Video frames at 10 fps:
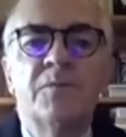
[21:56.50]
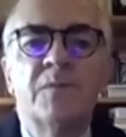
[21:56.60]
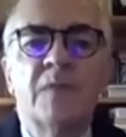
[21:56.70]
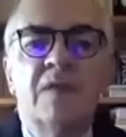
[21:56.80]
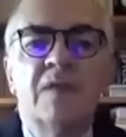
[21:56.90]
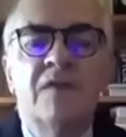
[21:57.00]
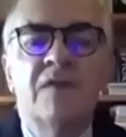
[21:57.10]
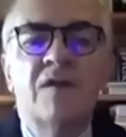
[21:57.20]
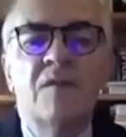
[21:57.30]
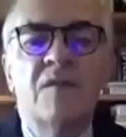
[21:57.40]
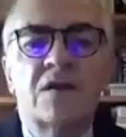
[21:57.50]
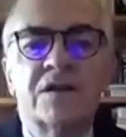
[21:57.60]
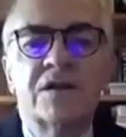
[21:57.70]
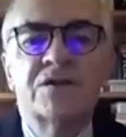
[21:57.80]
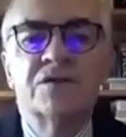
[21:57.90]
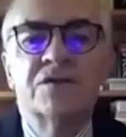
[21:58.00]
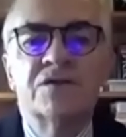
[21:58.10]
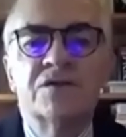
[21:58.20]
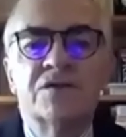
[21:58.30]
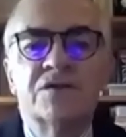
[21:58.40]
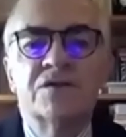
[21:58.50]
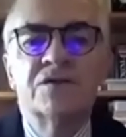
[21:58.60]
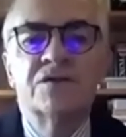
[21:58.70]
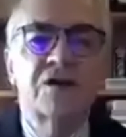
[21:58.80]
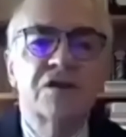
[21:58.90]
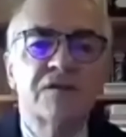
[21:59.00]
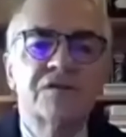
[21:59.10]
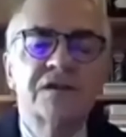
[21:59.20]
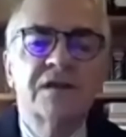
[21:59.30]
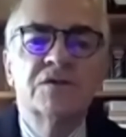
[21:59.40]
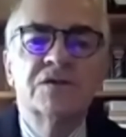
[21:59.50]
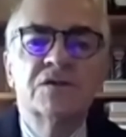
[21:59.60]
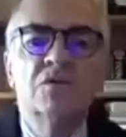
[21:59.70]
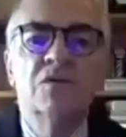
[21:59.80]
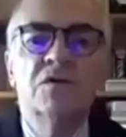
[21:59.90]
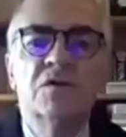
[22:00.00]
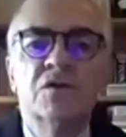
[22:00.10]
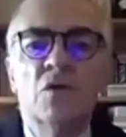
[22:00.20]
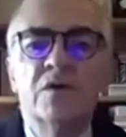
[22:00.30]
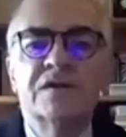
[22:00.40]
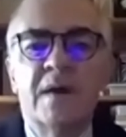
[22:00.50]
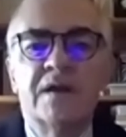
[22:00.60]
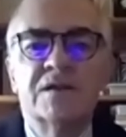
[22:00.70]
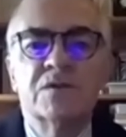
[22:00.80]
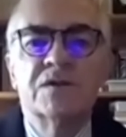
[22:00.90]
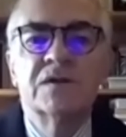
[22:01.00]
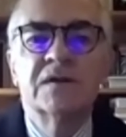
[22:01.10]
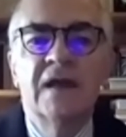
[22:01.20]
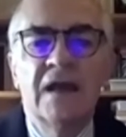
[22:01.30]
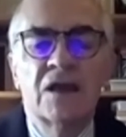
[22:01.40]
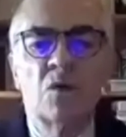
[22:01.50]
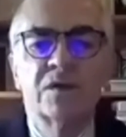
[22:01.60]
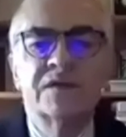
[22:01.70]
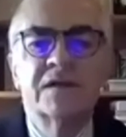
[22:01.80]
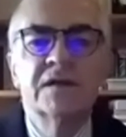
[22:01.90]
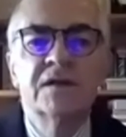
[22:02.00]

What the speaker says: Environmental issues such as the reduction of CO2, noise management, air quality,